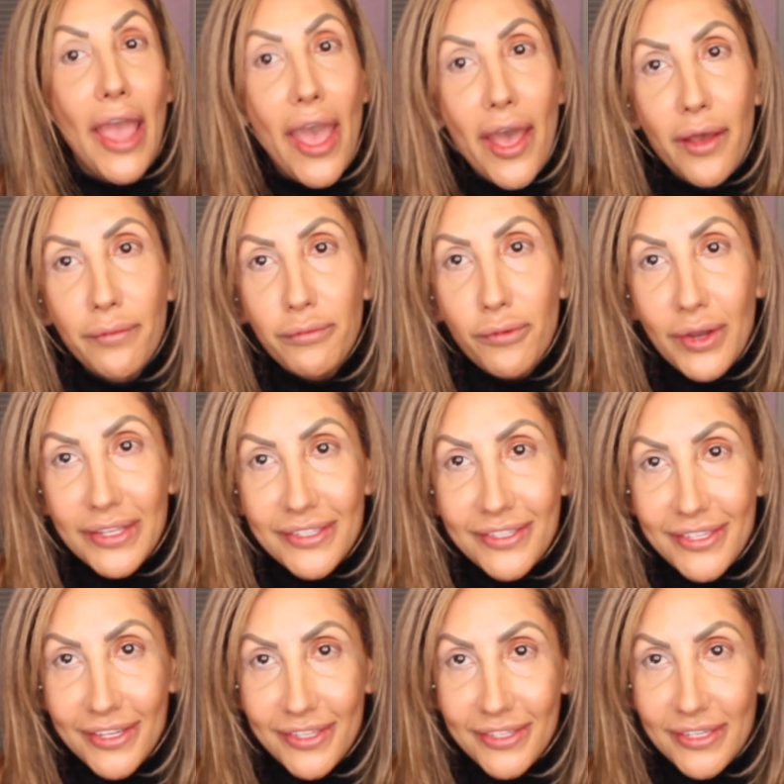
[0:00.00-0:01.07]

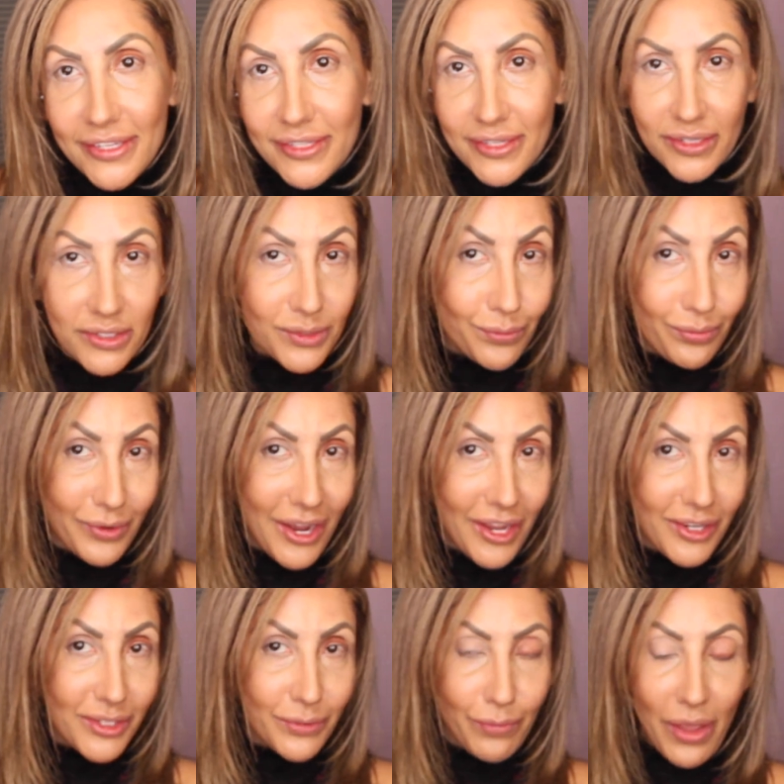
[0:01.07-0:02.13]
M166
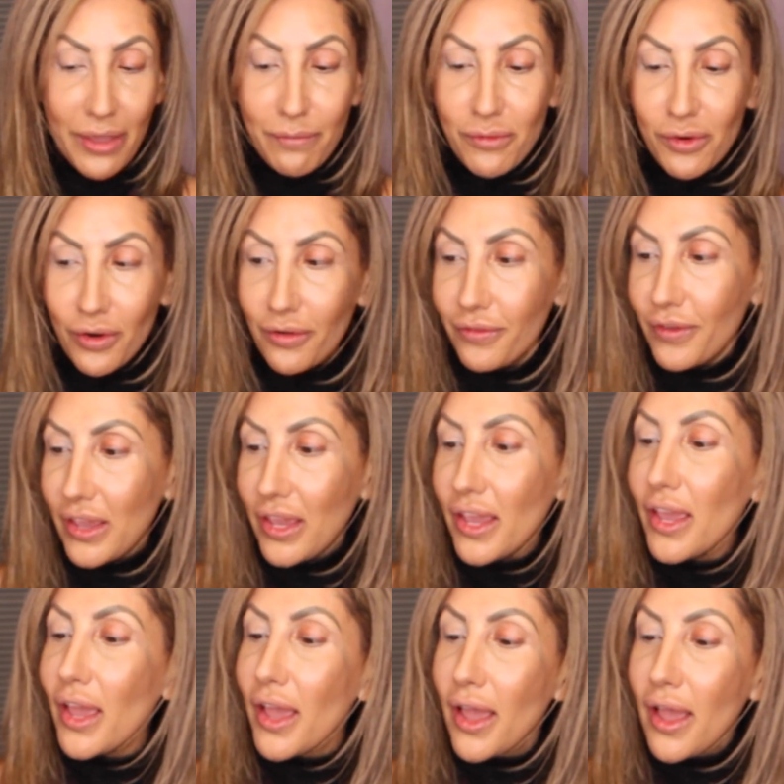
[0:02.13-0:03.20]
brush by Morphe.